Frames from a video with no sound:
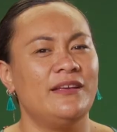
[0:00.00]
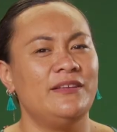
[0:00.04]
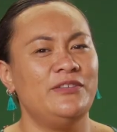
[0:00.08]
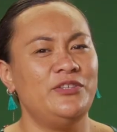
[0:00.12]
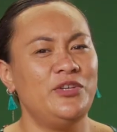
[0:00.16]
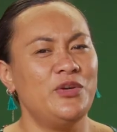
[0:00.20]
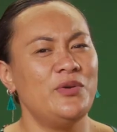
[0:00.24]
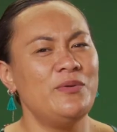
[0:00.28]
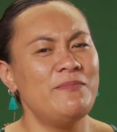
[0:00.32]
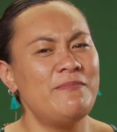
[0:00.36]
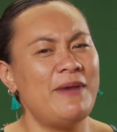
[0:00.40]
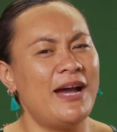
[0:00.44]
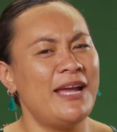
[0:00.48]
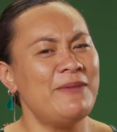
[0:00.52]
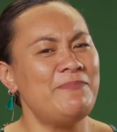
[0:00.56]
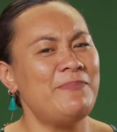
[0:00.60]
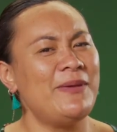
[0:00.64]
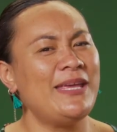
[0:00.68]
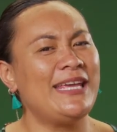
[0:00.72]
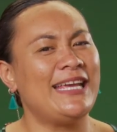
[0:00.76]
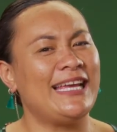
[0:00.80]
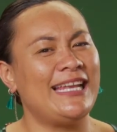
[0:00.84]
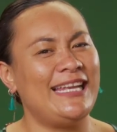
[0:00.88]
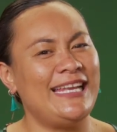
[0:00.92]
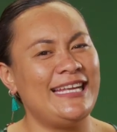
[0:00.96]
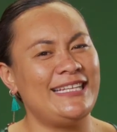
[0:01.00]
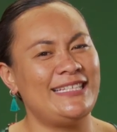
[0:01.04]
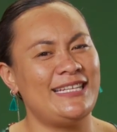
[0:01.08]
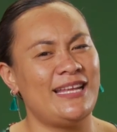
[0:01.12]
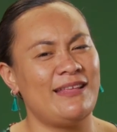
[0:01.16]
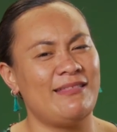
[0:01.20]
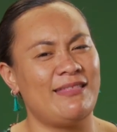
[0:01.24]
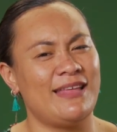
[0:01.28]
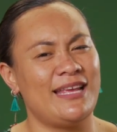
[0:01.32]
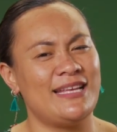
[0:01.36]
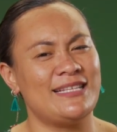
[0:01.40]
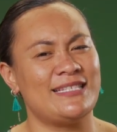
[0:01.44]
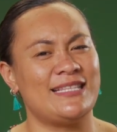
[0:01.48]
you might be collecting
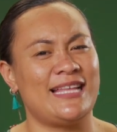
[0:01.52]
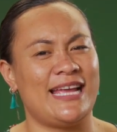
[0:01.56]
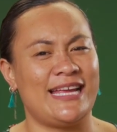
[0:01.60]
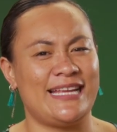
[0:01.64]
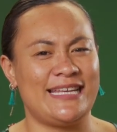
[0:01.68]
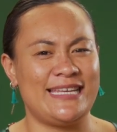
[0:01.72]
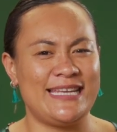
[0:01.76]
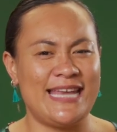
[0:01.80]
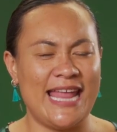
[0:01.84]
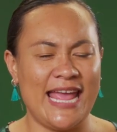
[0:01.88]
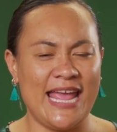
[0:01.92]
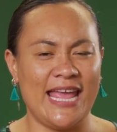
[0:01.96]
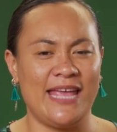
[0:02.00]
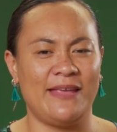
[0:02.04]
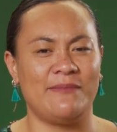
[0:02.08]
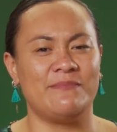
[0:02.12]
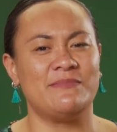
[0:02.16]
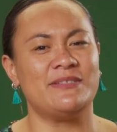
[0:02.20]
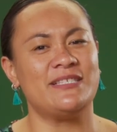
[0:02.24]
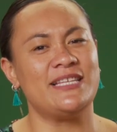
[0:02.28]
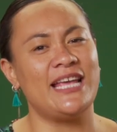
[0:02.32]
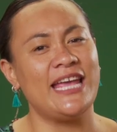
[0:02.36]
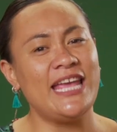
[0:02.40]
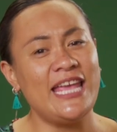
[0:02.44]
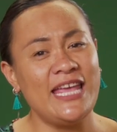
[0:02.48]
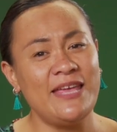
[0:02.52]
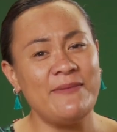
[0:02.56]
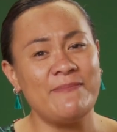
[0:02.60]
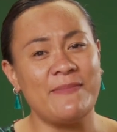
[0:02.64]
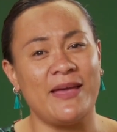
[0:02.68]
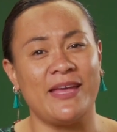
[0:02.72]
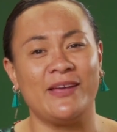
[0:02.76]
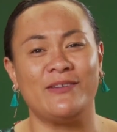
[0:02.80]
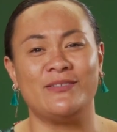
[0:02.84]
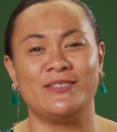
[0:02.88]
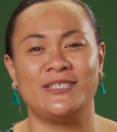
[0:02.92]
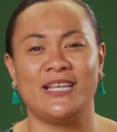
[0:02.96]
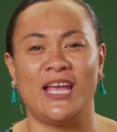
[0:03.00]
things like names,
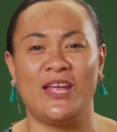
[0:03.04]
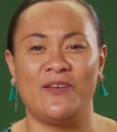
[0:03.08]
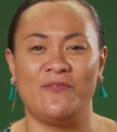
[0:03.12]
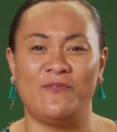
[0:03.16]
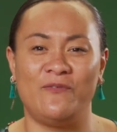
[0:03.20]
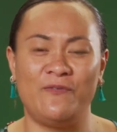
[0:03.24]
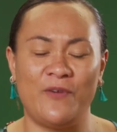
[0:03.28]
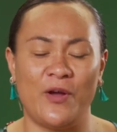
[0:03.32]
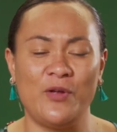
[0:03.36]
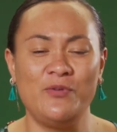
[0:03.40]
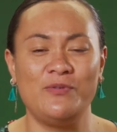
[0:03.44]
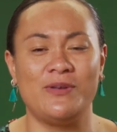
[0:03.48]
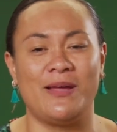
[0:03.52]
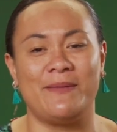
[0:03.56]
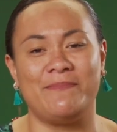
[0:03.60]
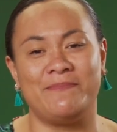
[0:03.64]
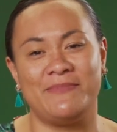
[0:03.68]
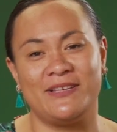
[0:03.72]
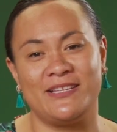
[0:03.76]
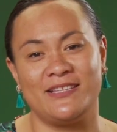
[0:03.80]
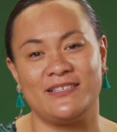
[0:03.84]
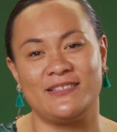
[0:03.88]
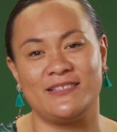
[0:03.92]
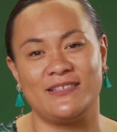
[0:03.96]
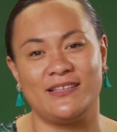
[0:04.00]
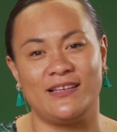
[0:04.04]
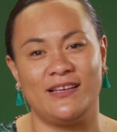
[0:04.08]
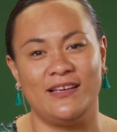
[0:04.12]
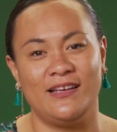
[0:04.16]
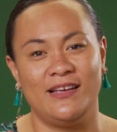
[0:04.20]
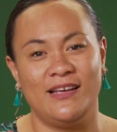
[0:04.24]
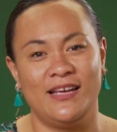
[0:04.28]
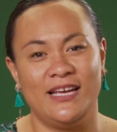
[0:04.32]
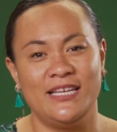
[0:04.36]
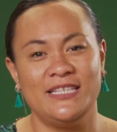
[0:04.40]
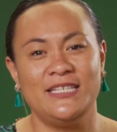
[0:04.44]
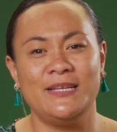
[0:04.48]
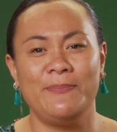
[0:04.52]
emails, and phone numbers,
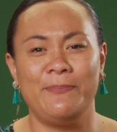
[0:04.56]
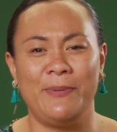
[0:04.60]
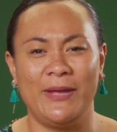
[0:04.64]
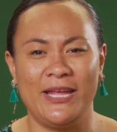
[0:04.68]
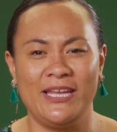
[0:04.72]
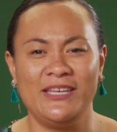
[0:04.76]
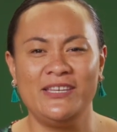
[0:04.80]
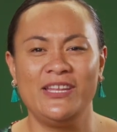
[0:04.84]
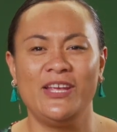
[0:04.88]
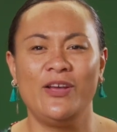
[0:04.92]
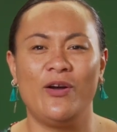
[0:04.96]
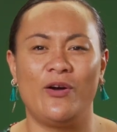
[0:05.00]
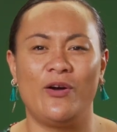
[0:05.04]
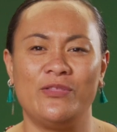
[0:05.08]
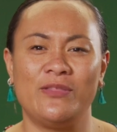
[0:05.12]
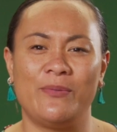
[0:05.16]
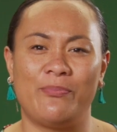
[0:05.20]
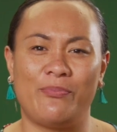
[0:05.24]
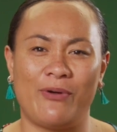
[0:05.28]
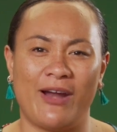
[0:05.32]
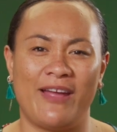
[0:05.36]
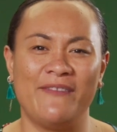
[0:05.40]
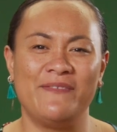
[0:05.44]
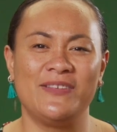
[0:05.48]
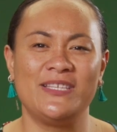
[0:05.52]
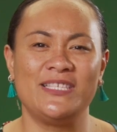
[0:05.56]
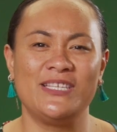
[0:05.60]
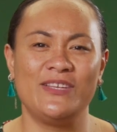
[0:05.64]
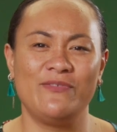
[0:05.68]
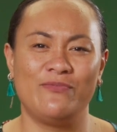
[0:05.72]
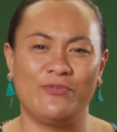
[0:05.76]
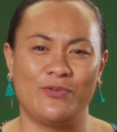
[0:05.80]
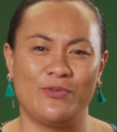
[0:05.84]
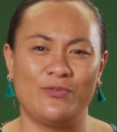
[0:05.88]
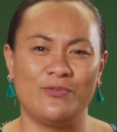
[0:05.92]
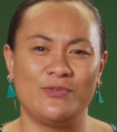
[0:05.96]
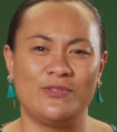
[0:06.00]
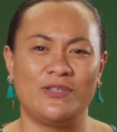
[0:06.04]
depending the privacy
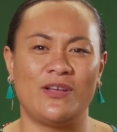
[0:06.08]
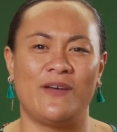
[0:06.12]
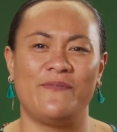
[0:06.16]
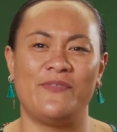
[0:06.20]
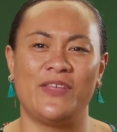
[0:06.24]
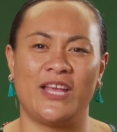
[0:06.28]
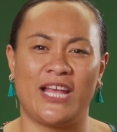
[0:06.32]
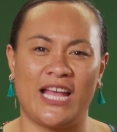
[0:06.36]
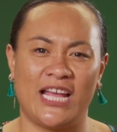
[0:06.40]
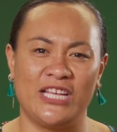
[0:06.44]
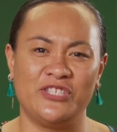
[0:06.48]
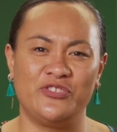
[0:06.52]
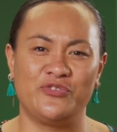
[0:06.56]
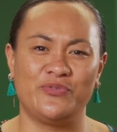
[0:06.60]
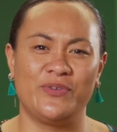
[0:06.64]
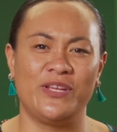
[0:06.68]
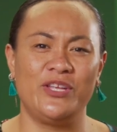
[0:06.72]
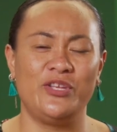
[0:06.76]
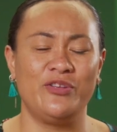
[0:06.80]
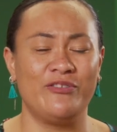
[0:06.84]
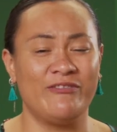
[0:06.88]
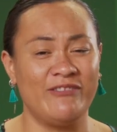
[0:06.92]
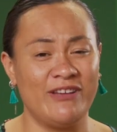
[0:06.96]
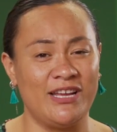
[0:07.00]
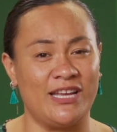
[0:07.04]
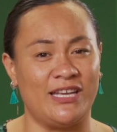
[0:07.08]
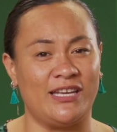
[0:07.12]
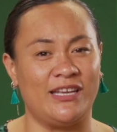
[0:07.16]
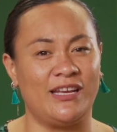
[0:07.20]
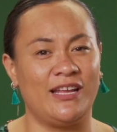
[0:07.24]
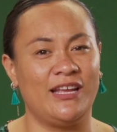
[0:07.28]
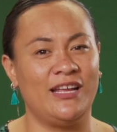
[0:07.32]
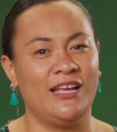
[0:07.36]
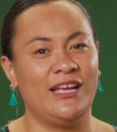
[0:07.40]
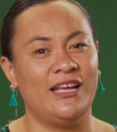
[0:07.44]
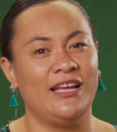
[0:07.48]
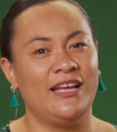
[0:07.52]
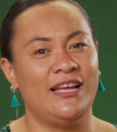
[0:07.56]
rules of the country you're in,
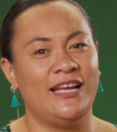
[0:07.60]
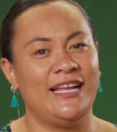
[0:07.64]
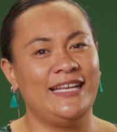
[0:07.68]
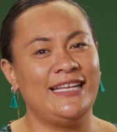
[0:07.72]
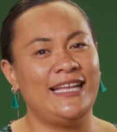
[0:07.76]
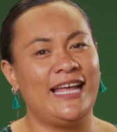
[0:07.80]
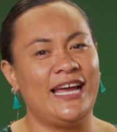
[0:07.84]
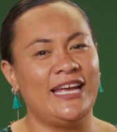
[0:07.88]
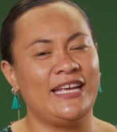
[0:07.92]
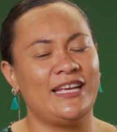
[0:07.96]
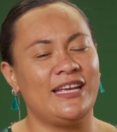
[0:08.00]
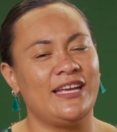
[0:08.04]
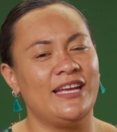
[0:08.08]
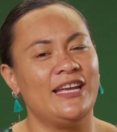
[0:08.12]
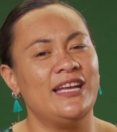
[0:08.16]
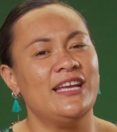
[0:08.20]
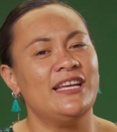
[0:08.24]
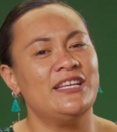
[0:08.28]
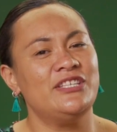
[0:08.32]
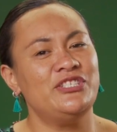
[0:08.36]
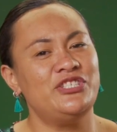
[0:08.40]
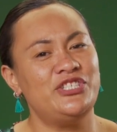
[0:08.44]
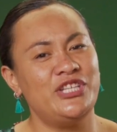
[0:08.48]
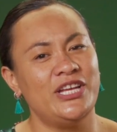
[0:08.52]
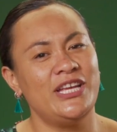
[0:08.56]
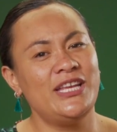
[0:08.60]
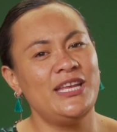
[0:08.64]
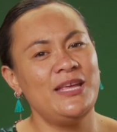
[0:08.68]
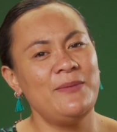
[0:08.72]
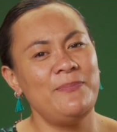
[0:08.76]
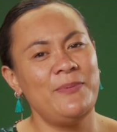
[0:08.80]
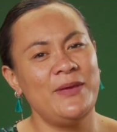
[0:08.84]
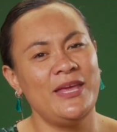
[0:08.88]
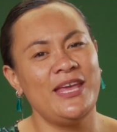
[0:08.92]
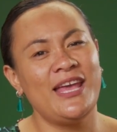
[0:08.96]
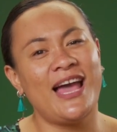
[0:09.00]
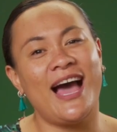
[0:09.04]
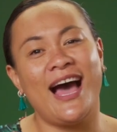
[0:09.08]
like
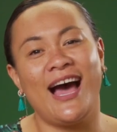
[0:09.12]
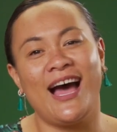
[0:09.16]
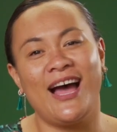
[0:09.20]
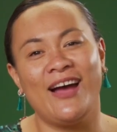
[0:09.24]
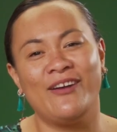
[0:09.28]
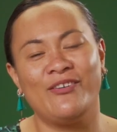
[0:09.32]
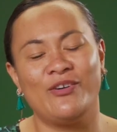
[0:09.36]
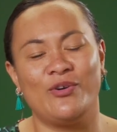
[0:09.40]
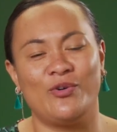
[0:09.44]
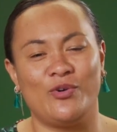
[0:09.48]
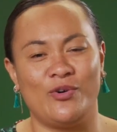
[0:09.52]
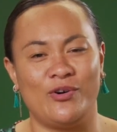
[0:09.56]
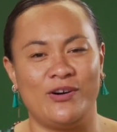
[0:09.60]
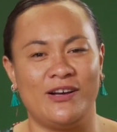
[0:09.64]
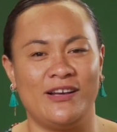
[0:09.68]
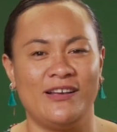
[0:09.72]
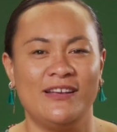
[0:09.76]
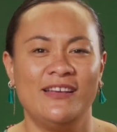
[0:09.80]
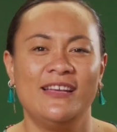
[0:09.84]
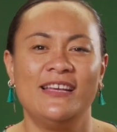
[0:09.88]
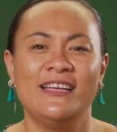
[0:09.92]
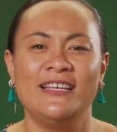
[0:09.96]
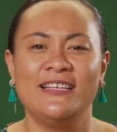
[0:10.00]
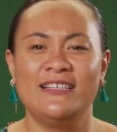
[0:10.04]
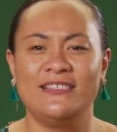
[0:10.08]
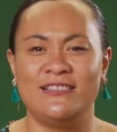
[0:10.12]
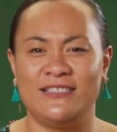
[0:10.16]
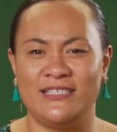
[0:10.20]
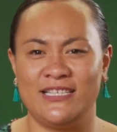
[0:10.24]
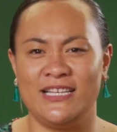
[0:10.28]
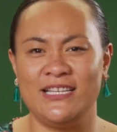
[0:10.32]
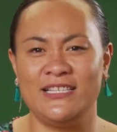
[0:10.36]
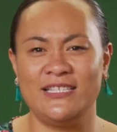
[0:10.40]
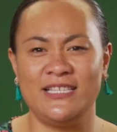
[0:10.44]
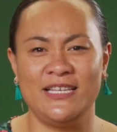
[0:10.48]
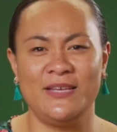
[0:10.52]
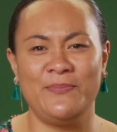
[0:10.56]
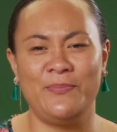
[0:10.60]
GDPR or
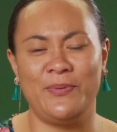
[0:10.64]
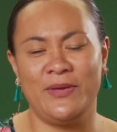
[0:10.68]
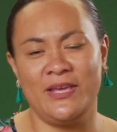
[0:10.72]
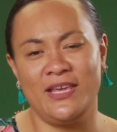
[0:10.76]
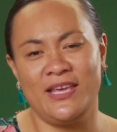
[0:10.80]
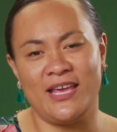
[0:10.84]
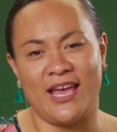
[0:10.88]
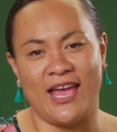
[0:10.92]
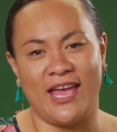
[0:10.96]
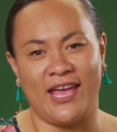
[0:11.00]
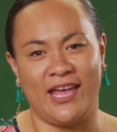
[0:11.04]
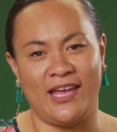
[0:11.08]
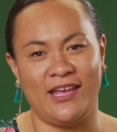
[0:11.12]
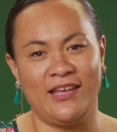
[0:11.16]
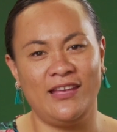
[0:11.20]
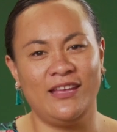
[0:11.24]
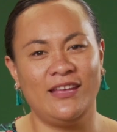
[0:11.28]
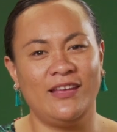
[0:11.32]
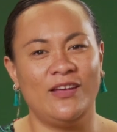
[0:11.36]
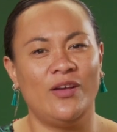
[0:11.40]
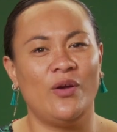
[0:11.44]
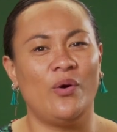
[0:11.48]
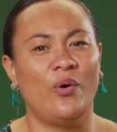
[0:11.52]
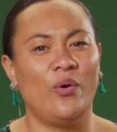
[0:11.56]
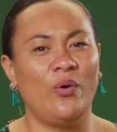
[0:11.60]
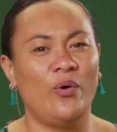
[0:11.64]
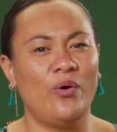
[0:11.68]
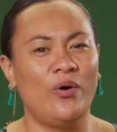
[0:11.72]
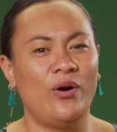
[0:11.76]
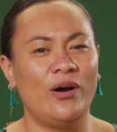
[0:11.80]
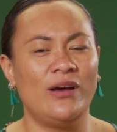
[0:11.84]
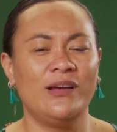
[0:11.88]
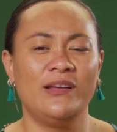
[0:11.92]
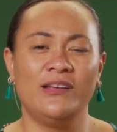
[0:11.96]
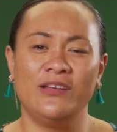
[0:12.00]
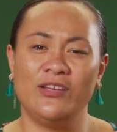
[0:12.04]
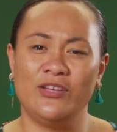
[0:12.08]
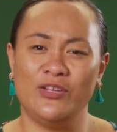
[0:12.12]
CCPA,
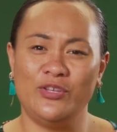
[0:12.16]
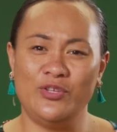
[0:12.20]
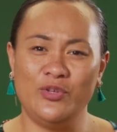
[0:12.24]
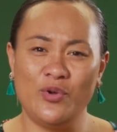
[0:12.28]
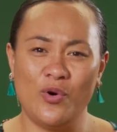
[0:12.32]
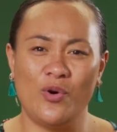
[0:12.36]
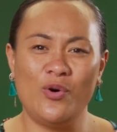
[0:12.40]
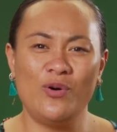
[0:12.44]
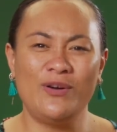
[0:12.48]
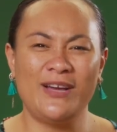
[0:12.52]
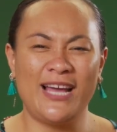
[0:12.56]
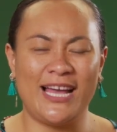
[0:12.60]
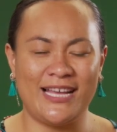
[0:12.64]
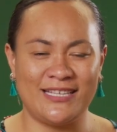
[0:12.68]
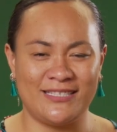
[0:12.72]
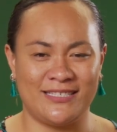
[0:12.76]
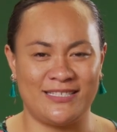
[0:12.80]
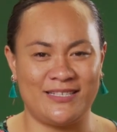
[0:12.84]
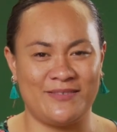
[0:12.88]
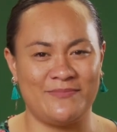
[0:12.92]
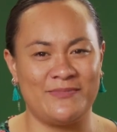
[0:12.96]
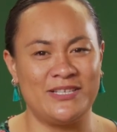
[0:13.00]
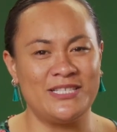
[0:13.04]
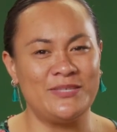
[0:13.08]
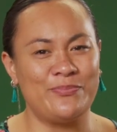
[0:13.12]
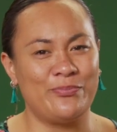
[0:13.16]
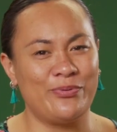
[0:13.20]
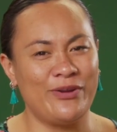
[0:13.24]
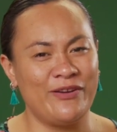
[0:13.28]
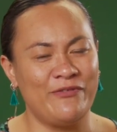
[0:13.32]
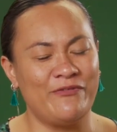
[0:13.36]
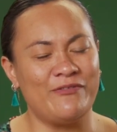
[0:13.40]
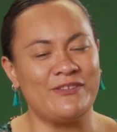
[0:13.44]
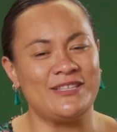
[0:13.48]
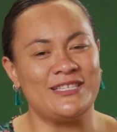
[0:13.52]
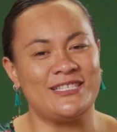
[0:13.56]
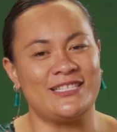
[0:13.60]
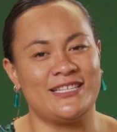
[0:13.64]
or your customers'
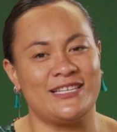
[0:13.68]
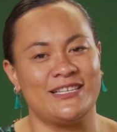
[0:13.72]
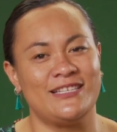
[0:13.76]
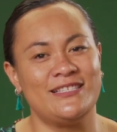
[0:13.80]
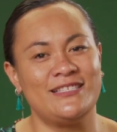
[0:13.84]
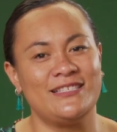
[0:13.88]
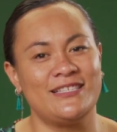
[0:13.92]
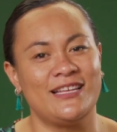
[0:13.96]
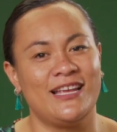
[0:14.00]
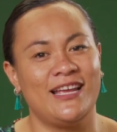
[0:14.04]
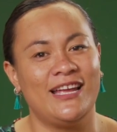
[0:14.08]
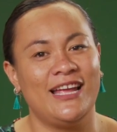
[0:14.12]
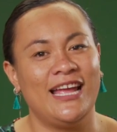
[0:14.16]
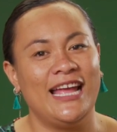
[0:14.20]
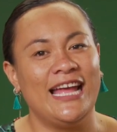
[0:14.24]
preferences.